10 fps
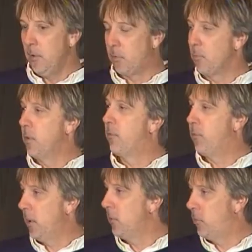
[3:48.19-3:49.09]
it's some good
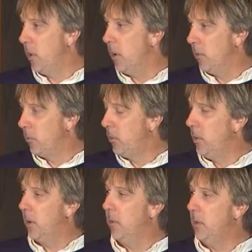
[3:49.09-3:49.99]
fun shows.
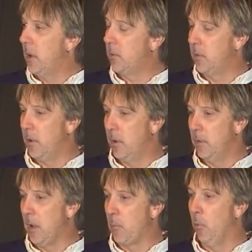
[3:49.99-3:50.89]

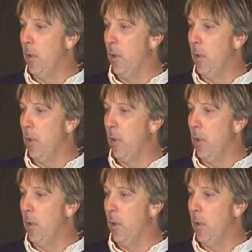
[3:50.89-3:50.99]
Not